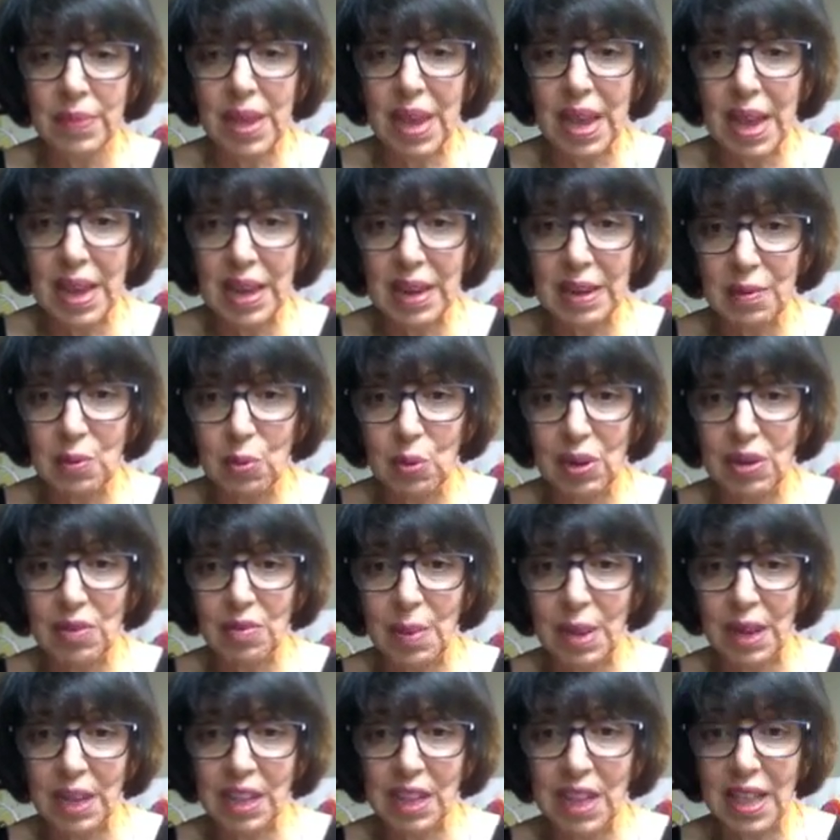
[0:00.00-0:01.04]
at one of
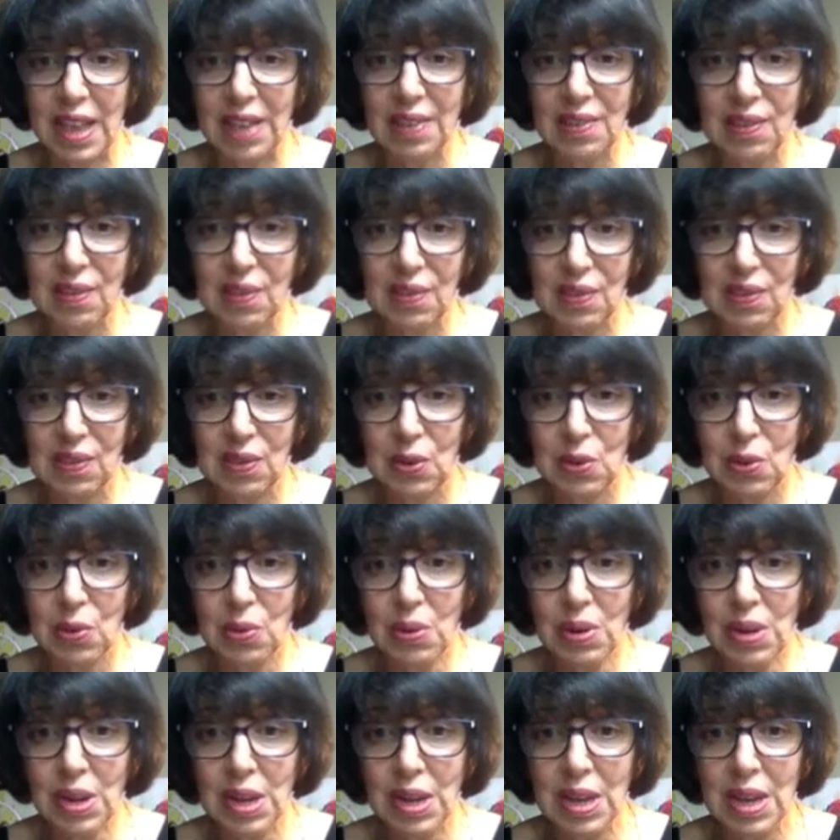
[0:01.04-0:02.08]
my classes
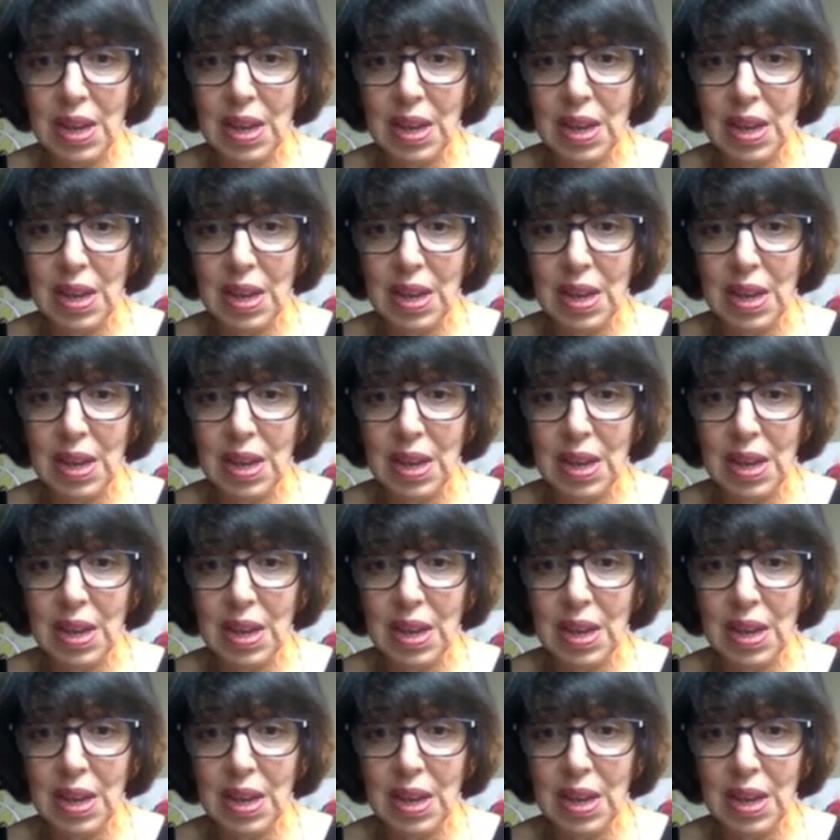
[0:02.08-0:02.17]
soon.